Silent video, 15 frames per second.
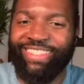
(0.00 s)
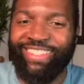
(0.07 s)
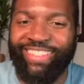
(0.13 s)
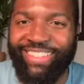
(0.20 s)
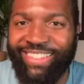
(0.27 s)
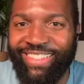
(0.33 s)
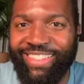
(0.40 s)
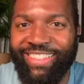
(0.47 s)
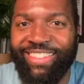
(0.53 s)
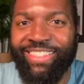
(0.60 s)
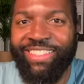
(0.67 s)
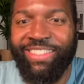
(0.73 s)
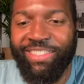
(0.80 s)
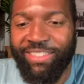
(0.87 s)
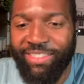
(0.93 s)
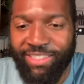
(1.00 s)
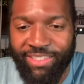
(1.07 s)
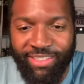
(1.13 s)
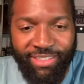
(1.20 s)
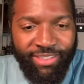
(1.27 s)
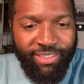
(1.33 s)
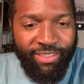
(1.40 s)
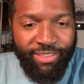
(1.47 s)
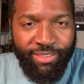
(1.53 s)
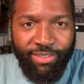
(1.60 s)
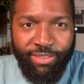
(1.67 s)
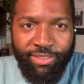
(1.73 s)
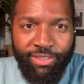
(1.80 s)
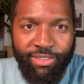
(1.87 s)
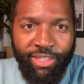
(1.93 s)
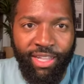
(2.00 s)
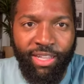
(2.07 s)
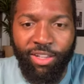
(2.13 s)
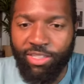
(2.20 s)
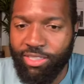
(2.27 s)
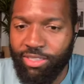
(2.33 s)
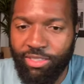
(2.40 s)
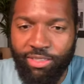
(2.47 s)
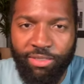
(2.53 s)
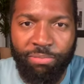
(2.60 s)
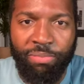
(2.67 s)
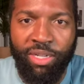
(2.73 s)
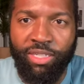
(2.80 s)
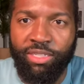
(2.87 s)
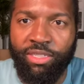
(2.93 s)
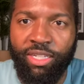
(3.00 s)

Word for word: I lost the button. Did they move the. There it is.